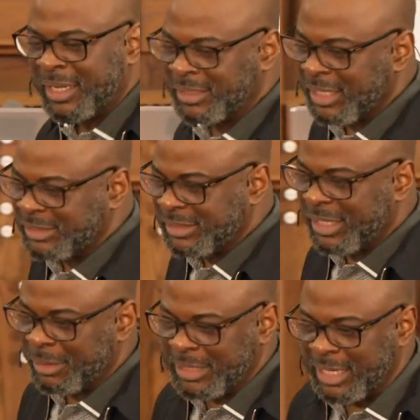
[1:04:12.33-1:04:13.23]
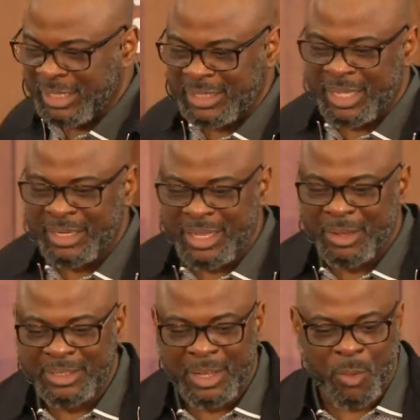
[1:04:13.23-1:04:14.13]

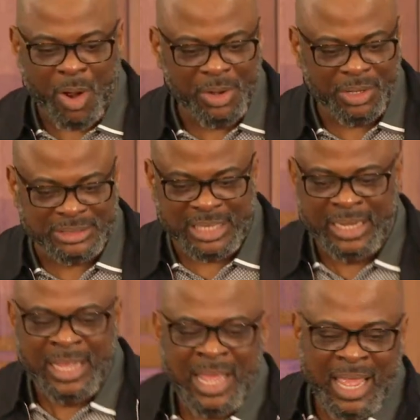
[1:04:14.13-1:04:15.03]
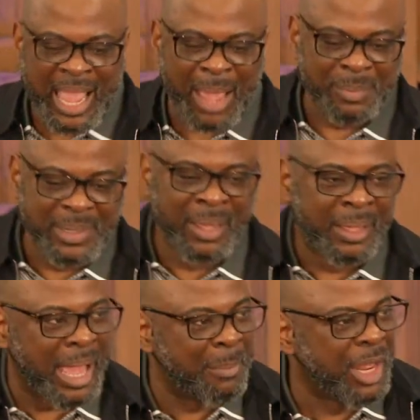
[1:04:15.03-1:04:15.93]
the warrior said, I'm
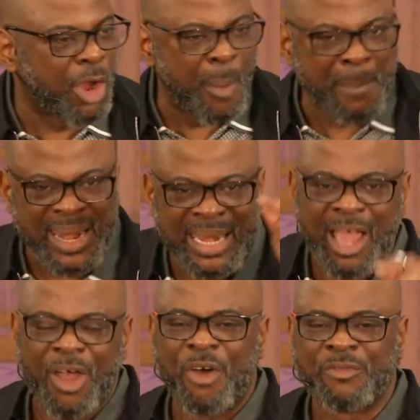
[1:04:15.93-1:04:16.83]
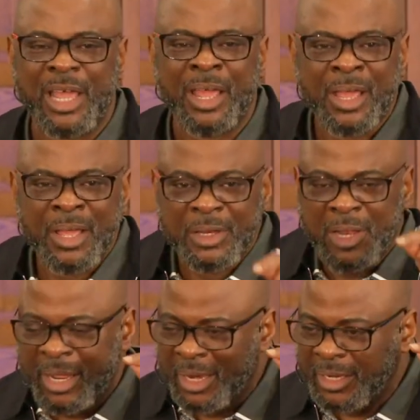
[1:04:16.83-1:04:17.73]
the commander of the
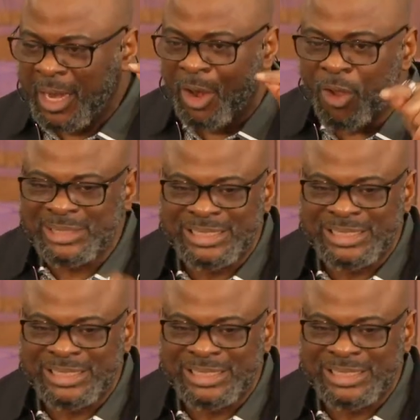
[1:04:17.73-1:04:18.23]
Lord's